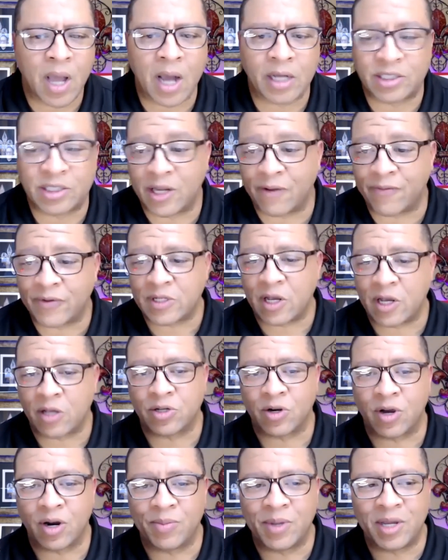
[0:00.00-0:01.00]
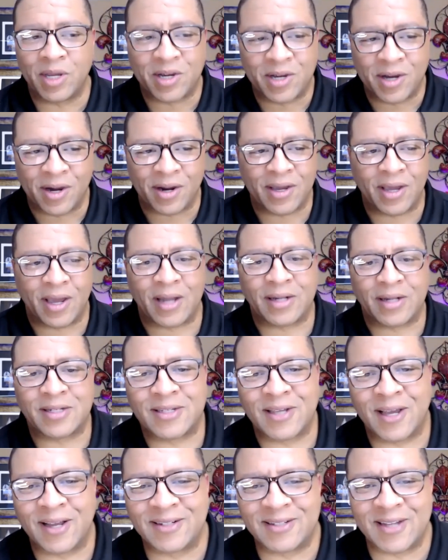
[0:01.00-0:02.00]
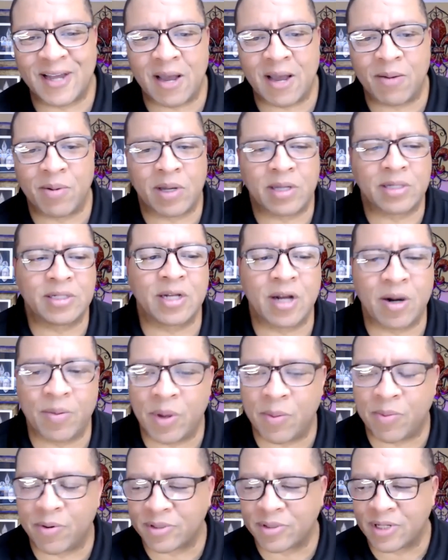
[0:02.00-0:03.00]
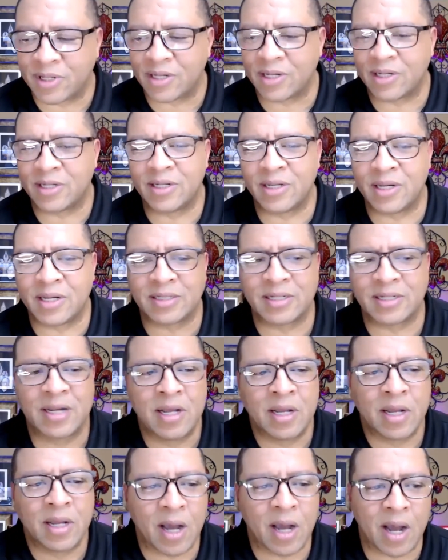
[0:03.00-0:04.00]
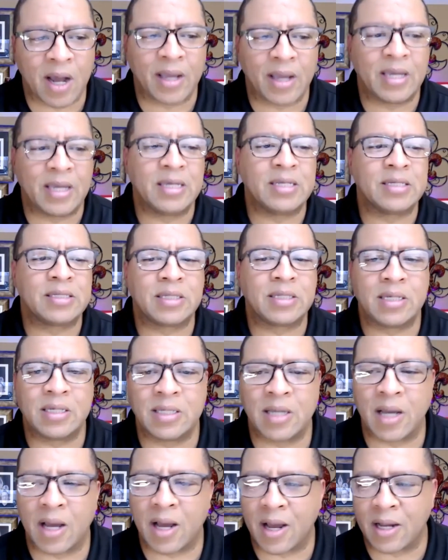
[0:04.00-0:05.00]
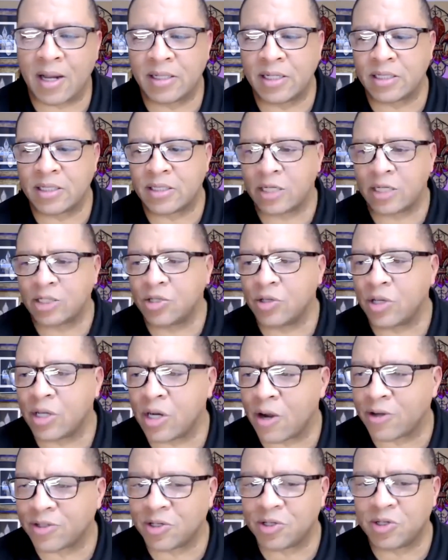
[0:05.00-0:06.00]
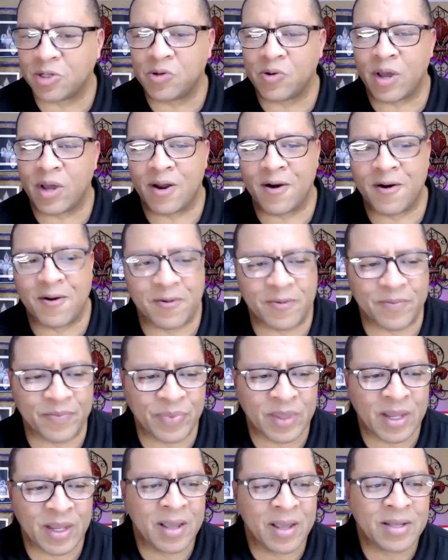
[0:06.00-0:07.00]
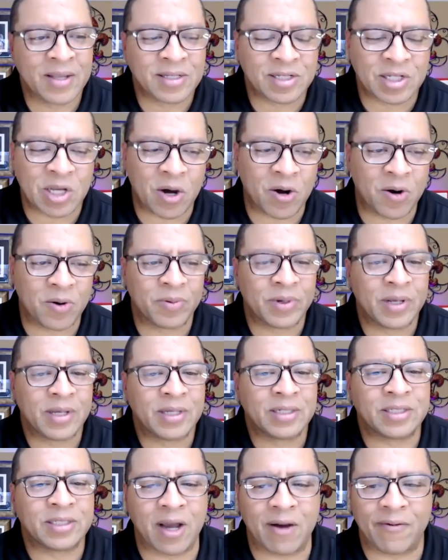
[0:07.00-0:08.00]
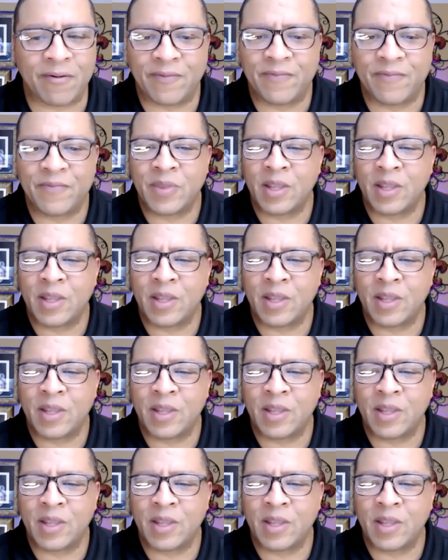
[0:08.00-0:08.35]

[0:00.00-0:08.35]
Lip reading: Chef is also going to be cooking at the same time because he's going to be presenting a dish, easy dish that you can also do at home. So, Chef,